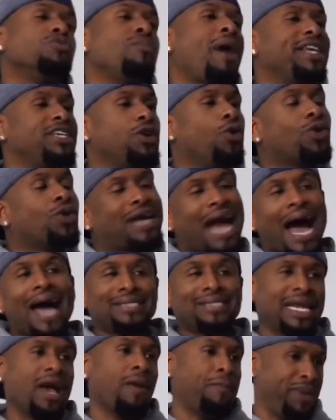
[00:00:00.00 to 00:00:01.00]
you mind your
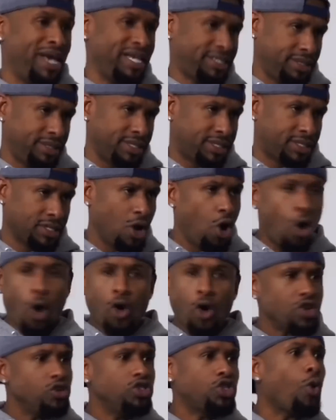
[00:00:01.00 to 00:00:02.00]
goddamn business.
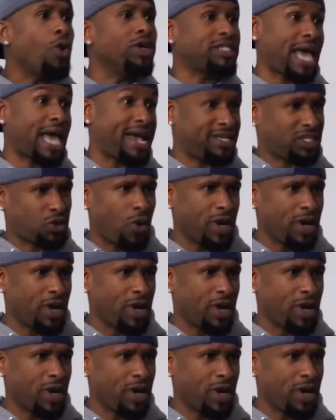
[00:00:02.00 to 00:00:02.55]
All you do is ask